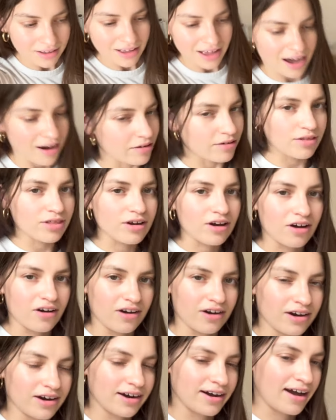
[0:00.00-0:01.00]
out of the
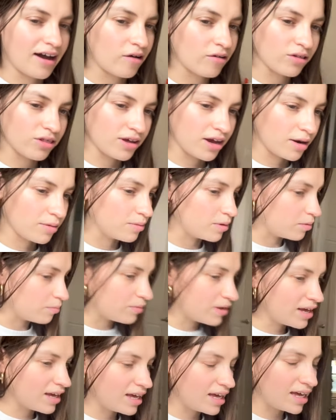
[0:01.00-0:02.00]
car, out of the
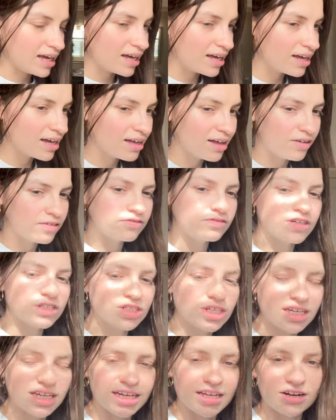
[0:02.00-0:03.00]
Airbnb,
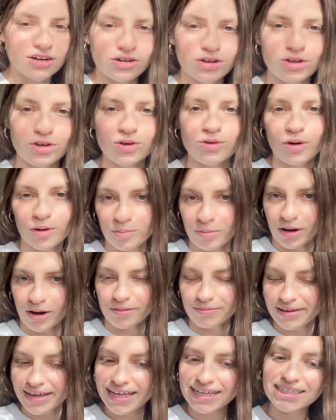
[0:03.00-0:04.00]
officially in our new
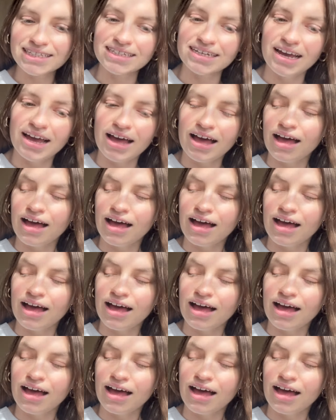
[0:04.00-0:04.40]
apartment.